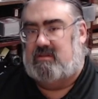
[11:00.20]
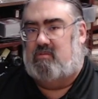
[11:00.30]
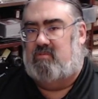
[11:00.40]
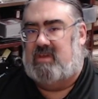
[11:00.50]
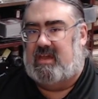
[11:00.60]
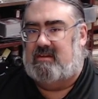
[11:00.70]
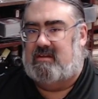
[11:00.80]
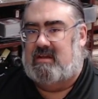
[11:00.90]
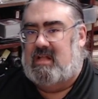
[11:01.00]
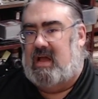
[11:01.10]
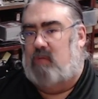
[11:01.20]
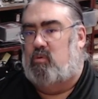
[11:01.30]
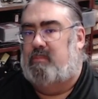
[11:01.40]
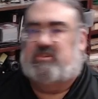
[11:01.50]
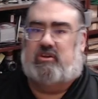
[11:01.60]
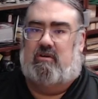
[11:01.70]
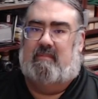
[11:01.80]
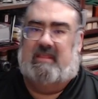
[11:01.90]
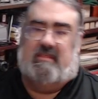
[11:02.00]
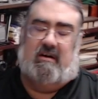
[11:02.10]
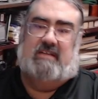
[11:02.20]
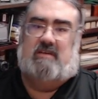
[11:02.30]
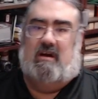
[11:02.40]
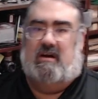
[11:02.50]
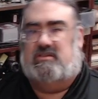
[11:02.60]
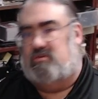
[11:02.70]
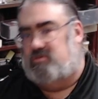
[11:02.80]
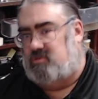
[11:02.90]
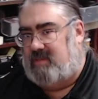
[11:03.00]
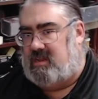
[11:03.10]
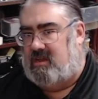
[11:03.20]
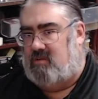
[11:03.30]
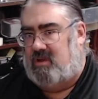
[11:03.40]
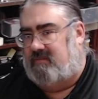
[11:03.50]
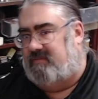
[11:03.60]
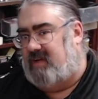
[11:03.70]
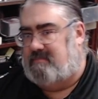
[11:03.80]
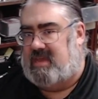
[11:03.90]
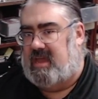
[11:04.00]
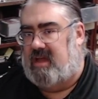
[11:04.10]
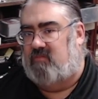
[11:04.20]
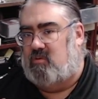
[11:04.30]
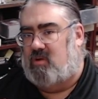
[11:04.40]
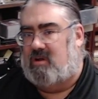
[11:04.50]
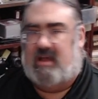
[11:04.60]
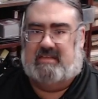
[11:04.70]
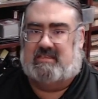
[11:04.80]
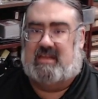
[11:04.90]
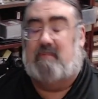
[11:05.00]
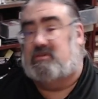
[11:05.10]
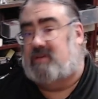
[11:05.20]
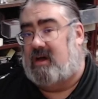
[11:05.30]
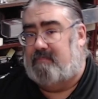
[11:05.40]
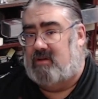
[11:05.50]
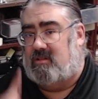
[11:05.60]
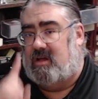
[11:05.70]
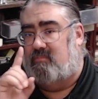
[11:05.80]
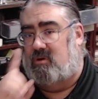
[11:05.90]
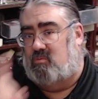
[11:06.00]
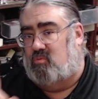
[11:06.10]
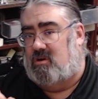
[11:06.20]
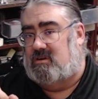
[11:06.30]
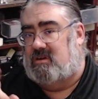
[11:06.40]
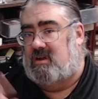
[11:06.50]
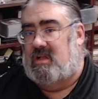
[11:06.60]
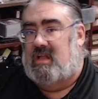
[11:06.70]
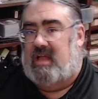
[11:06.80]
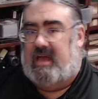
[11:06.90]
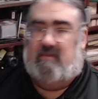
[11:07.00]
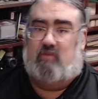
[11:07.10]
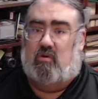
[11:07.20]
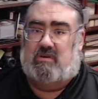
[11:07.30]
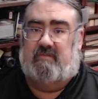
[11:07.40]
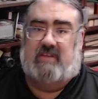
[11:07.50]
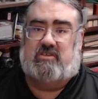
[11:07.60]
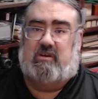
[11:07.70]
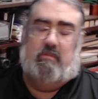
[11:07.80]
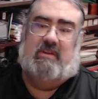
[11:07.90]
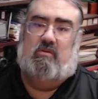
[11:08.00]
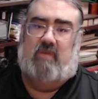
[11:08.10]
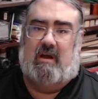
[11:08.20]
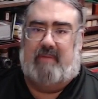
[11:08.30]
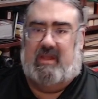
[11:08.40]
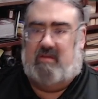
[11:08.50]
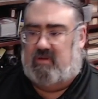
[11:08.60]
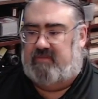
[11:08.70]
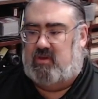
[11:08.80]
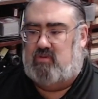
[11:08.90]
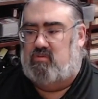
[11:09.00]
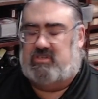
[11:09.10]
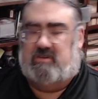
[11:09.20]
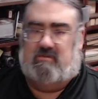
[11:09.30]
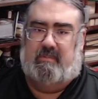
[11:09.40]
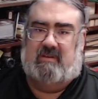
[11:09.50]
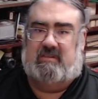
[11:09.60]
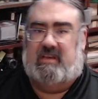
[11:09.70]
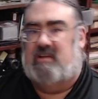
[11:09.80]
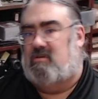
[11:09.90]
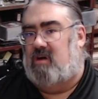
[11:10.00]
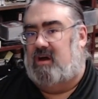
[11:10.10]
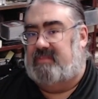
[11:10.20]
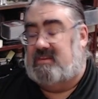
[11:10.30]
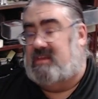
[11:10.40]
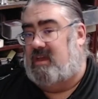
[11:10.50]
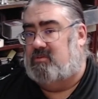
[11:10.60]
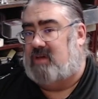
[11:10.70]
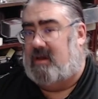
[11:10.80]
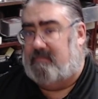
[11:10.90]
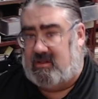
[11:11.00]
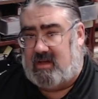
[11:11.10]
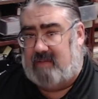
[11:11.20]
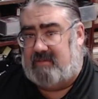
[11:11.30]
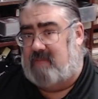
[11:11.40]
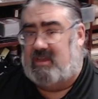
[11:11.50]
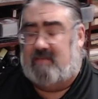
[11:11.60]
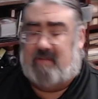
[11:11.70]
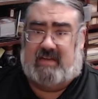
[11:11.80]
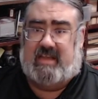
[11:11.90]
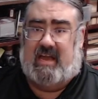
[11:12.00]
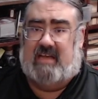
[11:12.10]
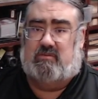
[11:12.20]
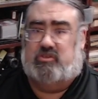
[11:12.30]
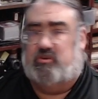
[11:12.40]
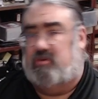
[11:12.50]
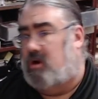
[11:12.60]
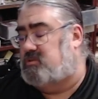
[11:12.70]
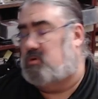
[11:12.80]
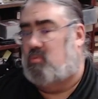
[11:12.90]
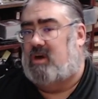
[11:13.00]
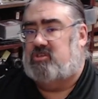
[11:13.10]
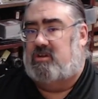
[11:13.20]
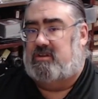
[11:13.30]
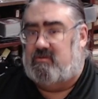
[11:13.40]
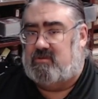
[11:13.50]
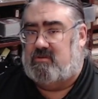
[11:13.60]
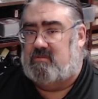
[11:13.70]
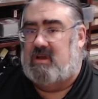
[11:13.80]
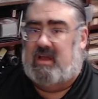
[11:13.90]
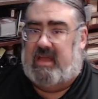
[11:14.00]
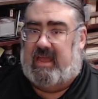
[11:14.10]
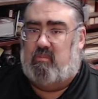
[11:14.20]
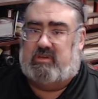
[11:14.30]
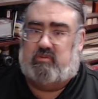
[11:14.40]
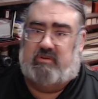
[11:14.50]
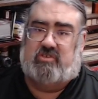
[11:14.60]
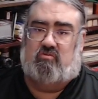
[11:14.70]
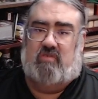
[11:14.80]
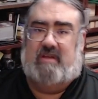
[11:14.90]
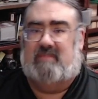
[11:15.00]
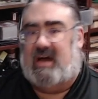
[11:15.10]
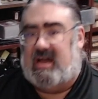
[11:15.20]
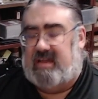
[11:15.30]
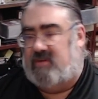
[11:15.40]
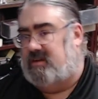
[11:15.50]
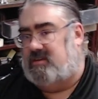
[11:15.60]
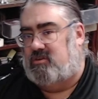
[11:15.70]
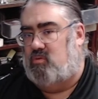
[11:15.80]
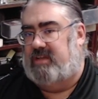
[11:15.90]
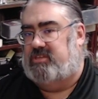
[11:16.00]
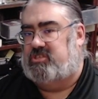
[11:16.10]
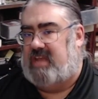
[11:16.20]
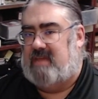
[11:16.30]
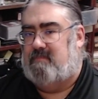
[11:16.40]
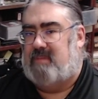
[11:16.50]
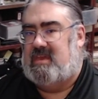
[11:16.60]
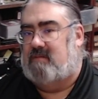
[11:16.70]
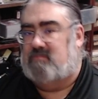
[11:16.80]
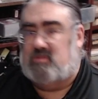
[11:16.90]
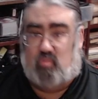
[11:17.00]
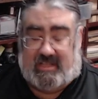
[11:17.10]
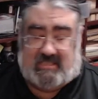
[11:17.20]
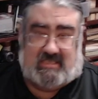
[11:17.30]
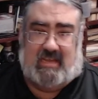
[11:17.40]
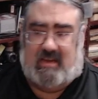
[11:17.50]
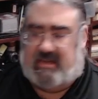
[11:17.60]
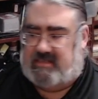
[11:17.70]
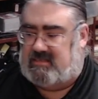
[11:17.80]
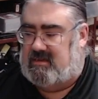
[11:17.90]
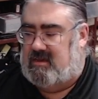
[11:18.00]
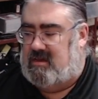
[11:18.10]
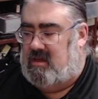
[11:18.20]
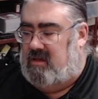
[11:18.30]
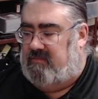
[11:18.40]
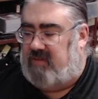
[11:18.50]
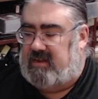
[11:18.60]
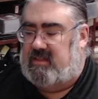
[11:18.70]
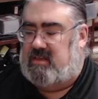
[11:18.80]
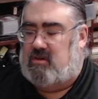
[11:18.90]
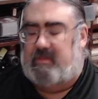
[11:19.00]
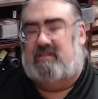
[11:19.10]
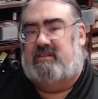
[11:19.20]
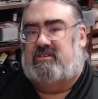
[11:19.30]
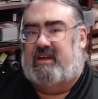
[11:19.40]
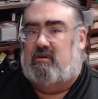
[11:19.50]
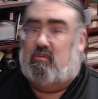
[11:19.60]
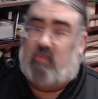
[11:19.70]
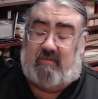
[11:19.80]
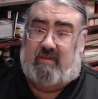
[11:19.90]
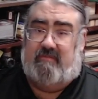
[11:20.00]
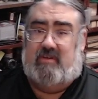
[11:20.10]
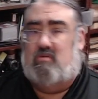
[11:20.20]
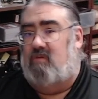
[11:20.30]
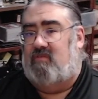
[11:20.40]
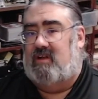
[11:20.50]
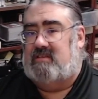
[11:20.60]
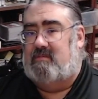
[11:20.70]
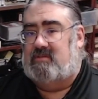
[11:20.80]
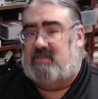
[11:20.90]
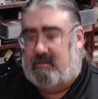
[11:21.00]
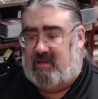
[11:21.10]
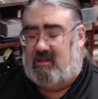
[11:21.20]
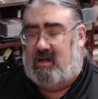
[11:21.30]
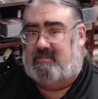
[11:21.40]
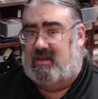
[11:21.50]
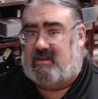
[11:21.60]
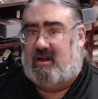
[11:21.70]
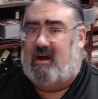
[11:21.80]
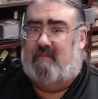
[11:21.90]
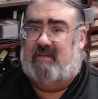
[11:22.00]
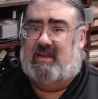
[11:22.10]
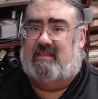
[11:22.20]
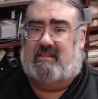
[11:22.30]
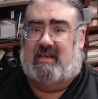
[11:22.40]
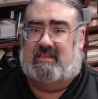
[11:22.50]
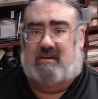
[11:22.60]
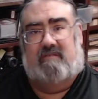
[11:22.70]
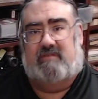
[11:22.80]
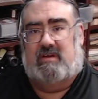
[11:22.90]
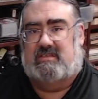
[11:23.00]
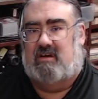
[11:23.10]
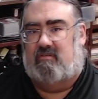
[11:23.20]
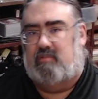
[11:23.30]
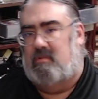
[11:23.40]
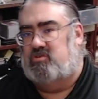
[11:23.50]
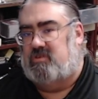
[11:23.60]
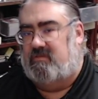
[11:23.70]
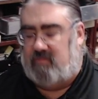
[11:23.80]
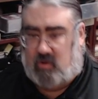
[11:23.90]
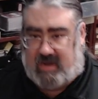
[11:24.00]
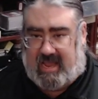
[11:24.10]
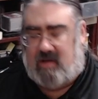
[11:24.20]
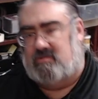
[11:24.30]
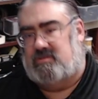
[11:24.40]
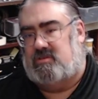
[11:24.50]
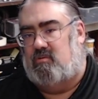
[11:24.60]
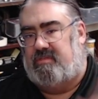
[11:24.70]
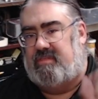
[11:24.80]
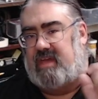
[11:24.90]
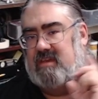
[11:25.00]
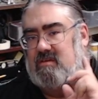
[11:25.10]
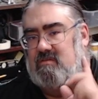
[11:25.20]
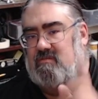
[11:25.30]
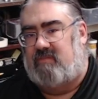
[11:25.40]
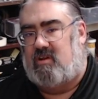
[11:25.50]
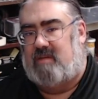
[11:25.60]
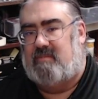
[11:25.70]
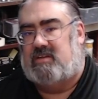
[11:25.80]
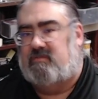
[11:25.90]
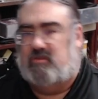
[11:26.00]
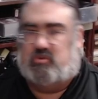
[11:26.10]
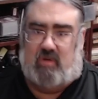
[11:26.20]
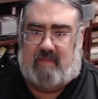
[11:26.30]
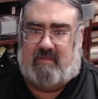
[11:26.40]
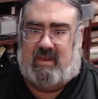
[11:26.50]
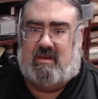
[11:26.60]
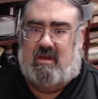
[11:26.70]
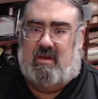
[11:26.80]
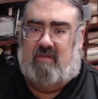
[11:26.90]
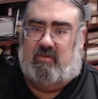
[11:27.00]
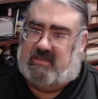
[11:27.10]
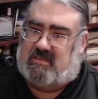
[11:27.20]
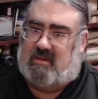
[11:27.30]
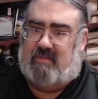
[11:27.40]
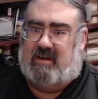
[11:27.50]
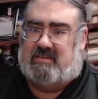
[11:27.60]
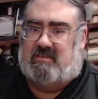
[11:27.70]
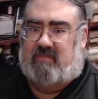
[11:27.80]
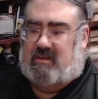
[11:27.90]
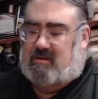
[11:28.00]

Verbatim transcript: weekend. I will be sharing my thoughts on social media, where you can find me everywhere as Tabletop Bellhop, one word. And of course, eventually we'll be doing up a review, which you'll be able to hear on the Tabletop Bellhop Gaming Podcast, which you can also watch on YouTube, and which we stream live on Twitch, eight p m Wednesday nights. Finally, you'll be able to check out a written review over at tabletop bellhop dot com, and I think that's enough self-promotion for now. So thank you very much for joining me for this unboxing video.